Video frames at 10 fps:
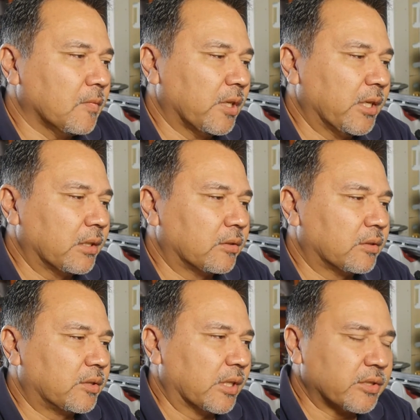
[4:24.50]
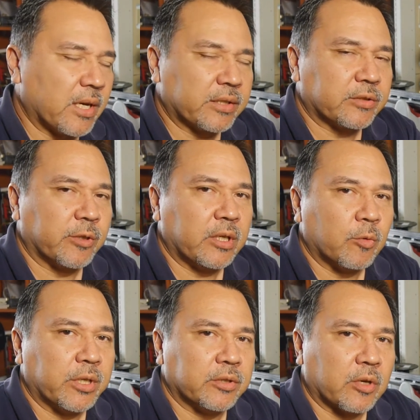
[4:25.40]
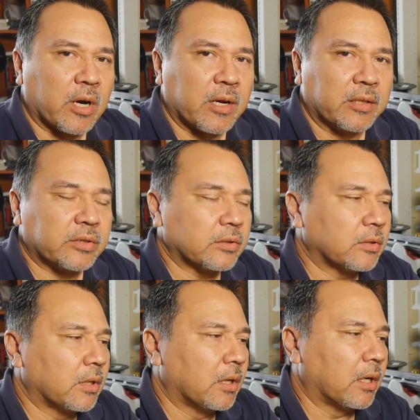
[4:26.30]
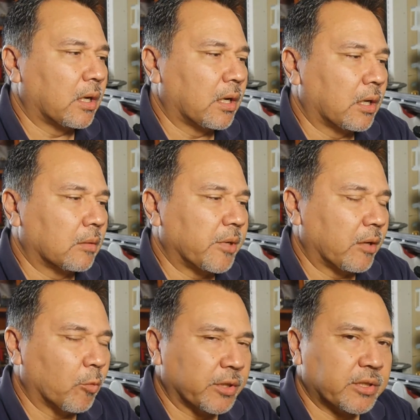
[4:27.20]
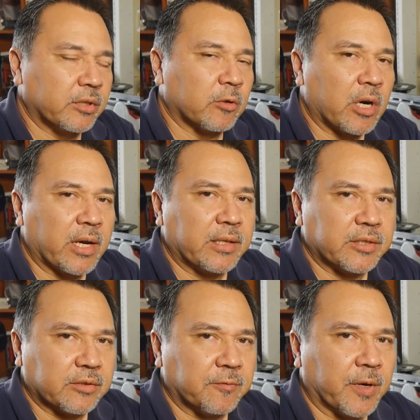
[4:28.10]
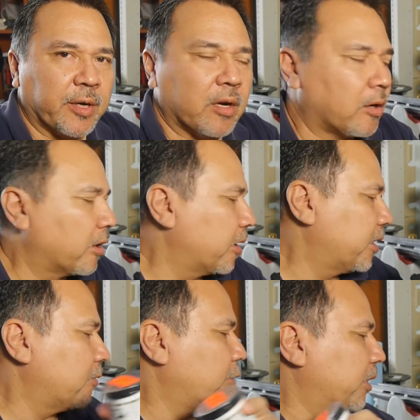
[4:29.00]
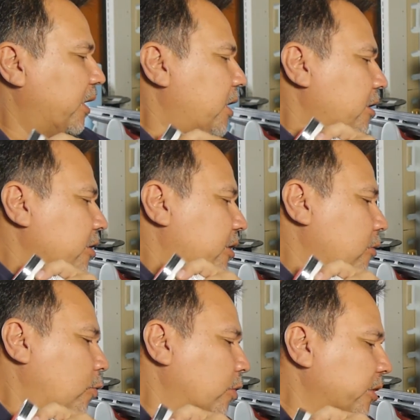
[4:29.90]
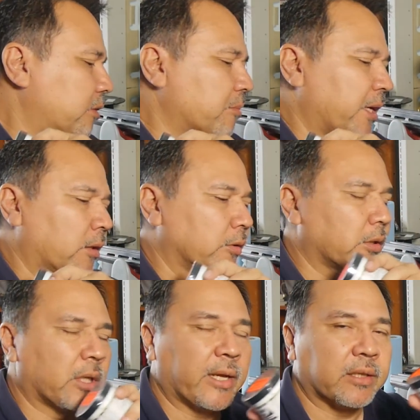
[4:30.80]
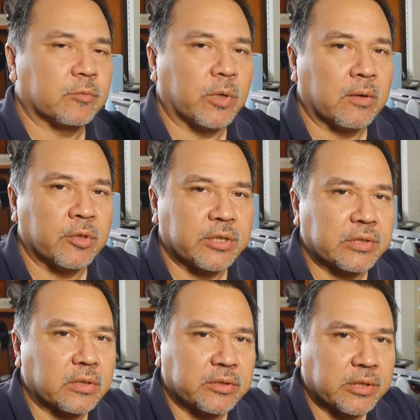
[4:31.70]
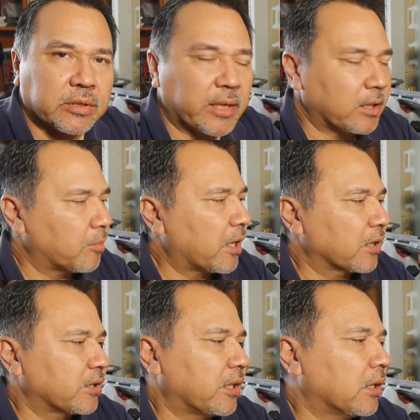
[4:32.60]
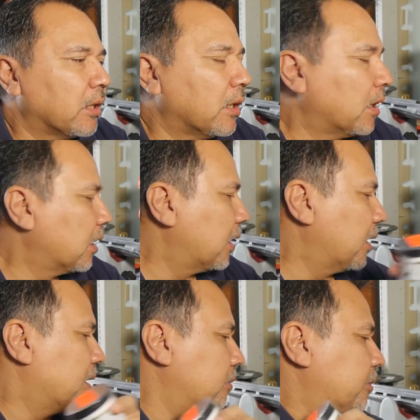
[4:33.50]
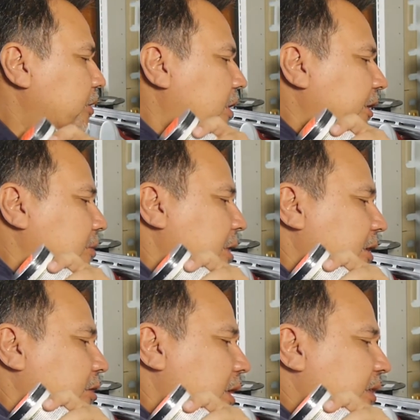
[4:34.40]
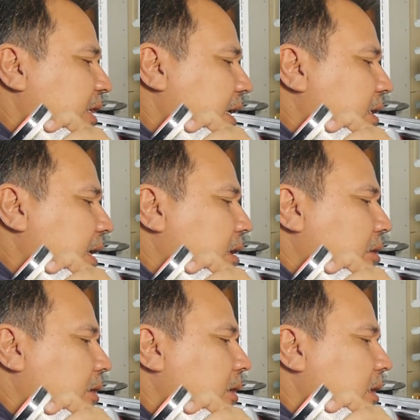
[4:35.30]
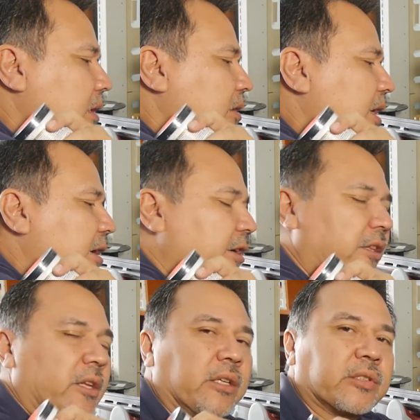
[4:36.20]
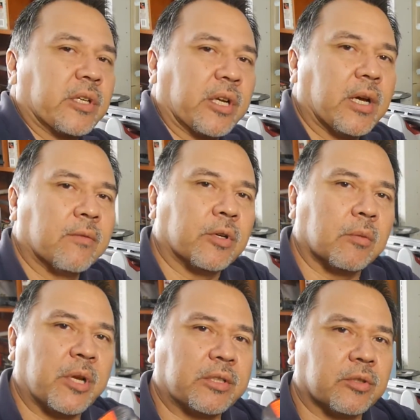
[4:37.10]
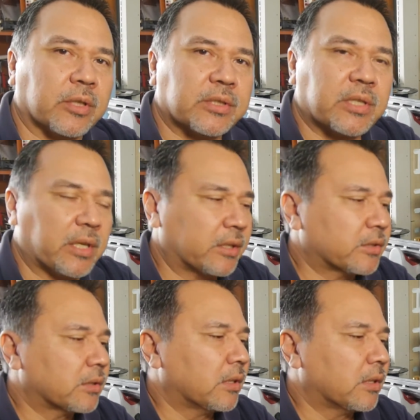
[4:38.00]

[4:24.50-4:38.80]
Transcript: It does not shrink when it dries, and once it dries, it's very hard. It will adhere to wood, metal, glass, whatever, just like epoxy. So I'll just make sure I sand down the area that it's going to cover to make sure it sticks.